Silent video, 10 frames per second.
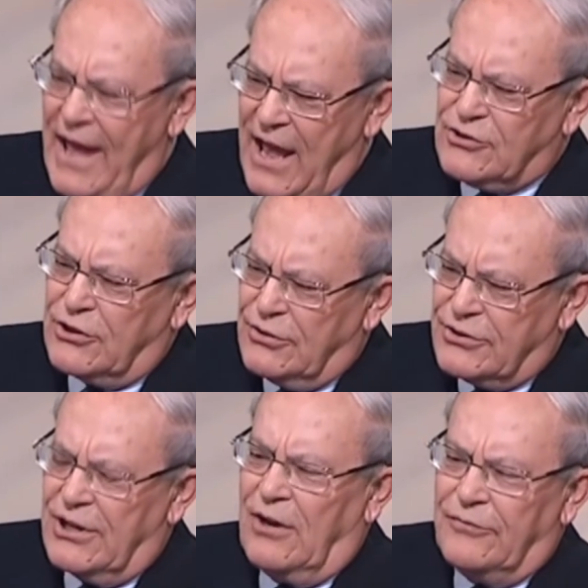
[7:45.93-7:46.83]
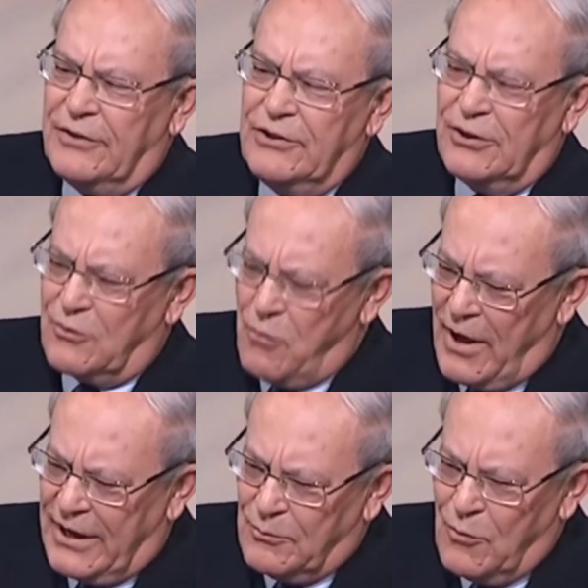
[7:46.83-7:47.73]
Ask yourself in your
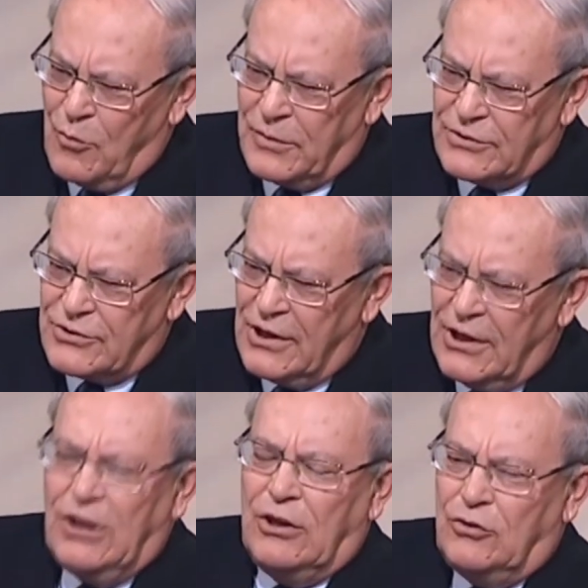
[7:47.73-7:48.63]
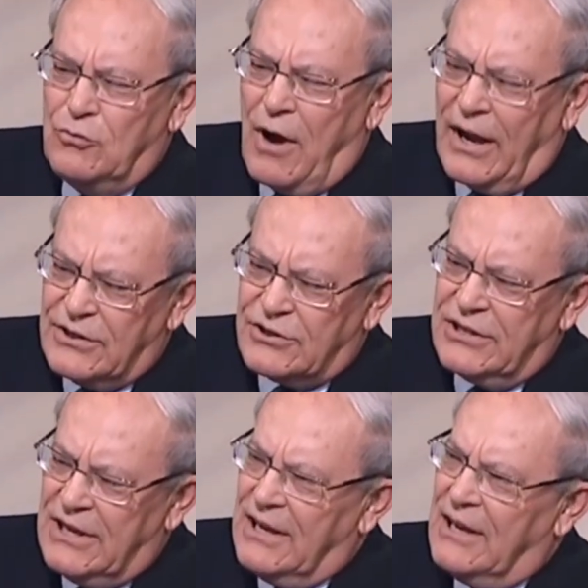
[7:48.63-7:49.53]
quiet moments, do I
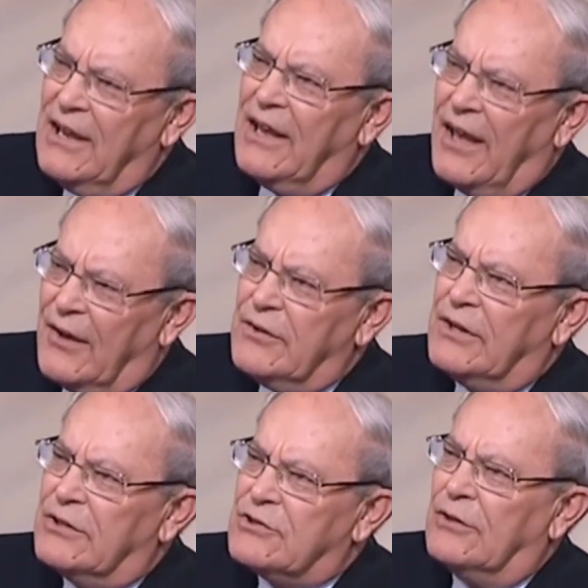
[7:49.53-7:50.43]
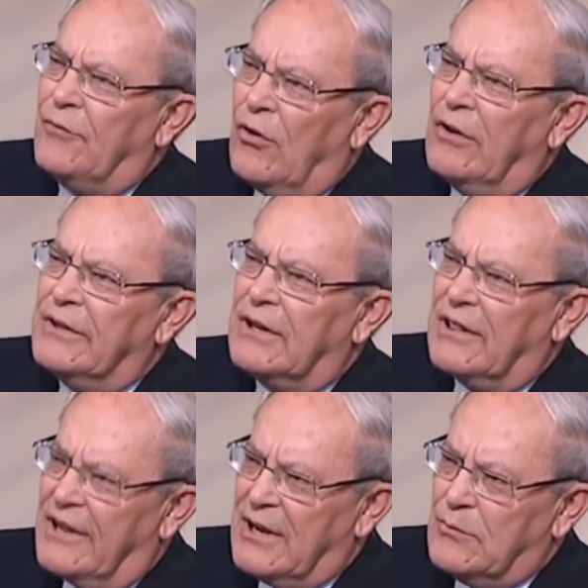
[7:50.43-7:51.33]
see evidence of all the
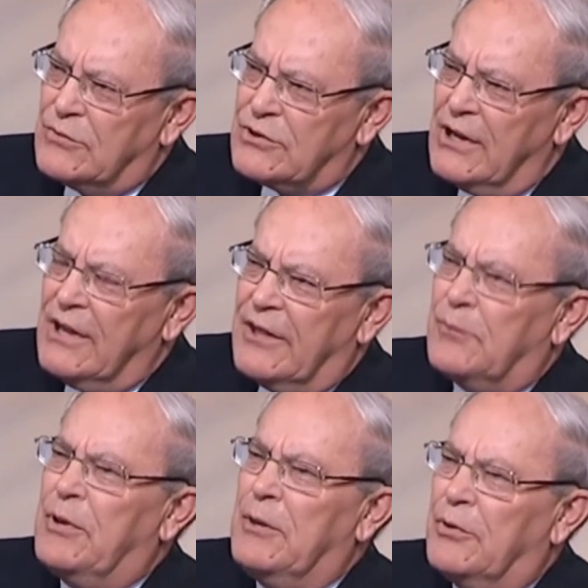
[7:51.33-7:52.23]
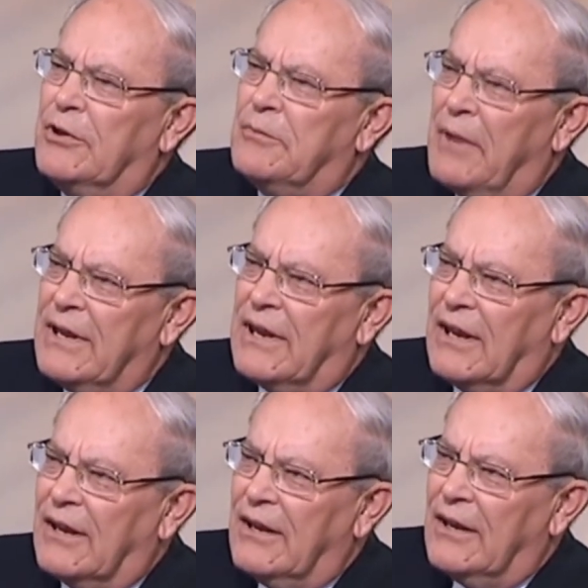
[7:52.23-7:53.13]
claims that people are
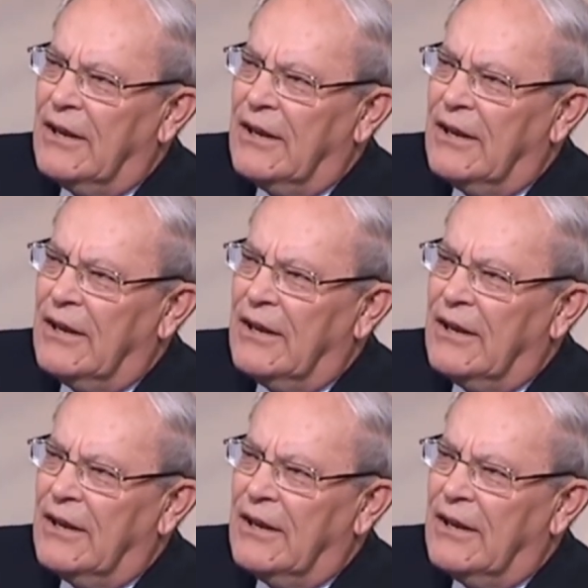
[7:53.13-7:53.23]
making?